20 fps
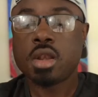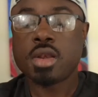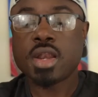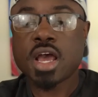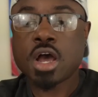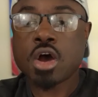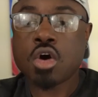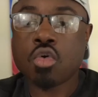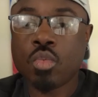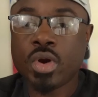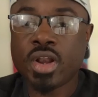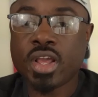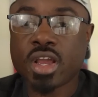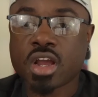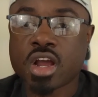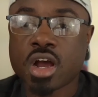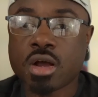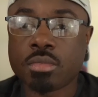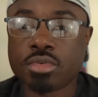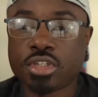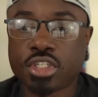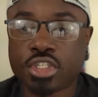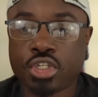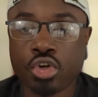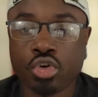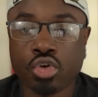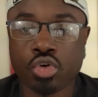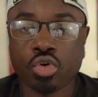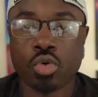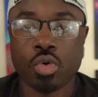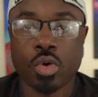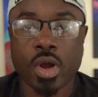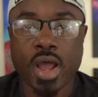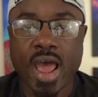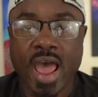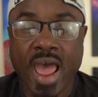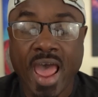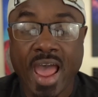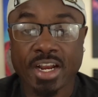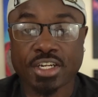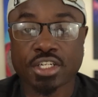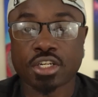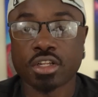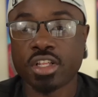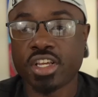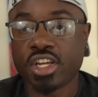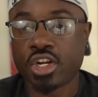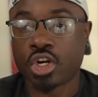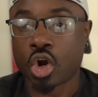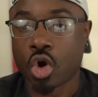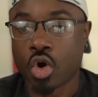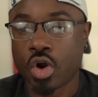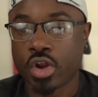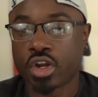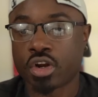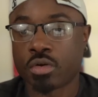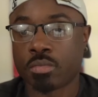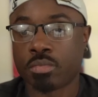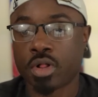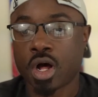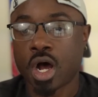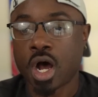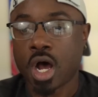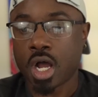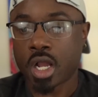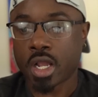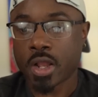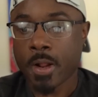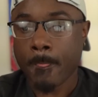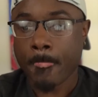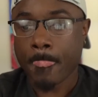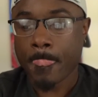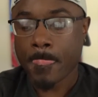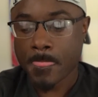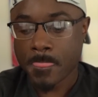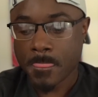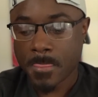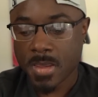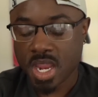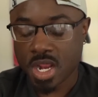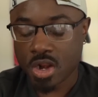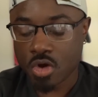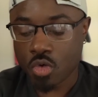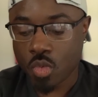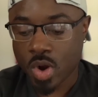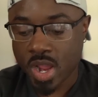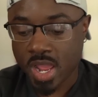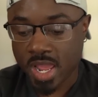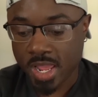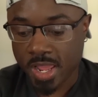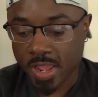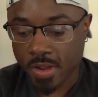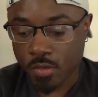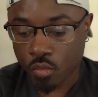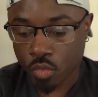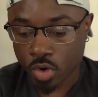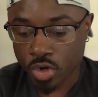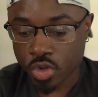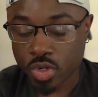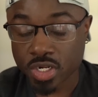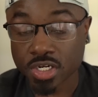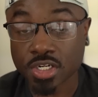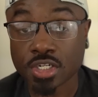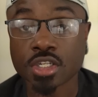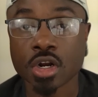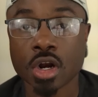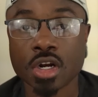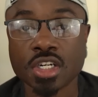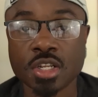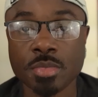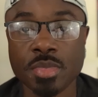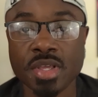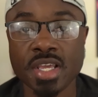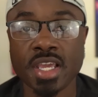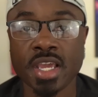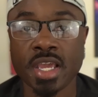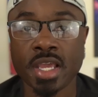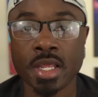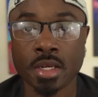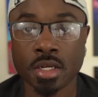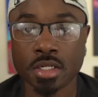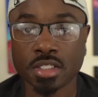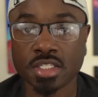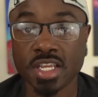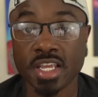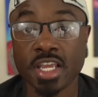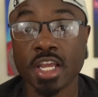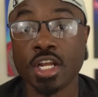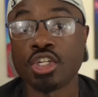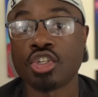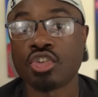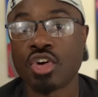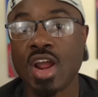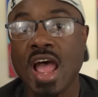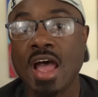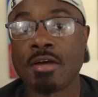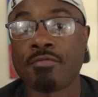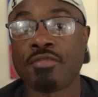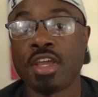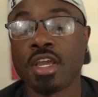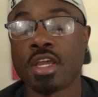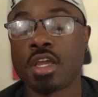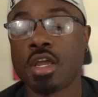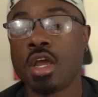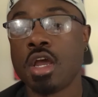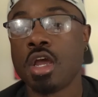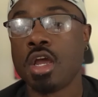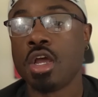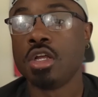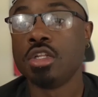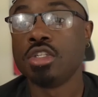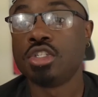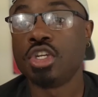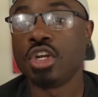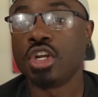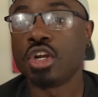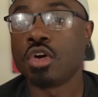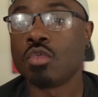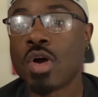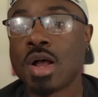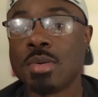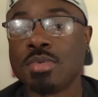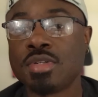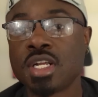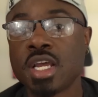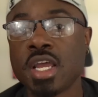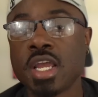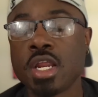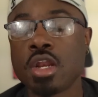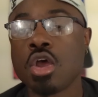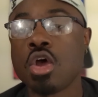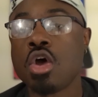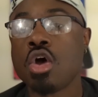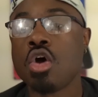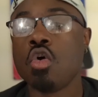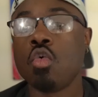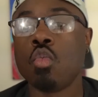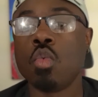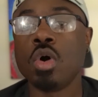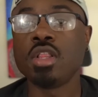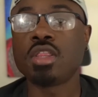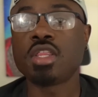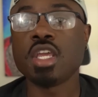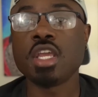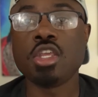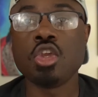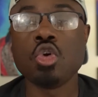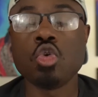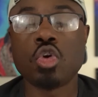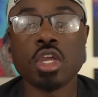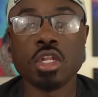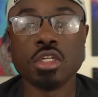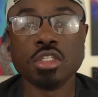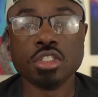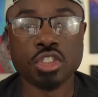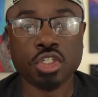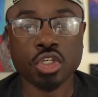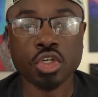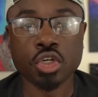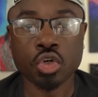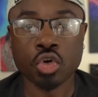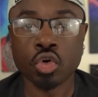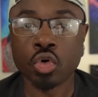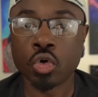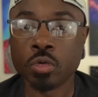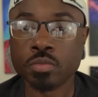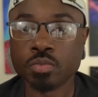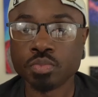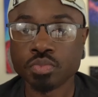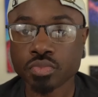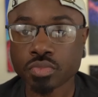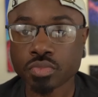now when it comes to actually growing your blog in a way where you can start to begin to get traffic to your website, one thing you can do,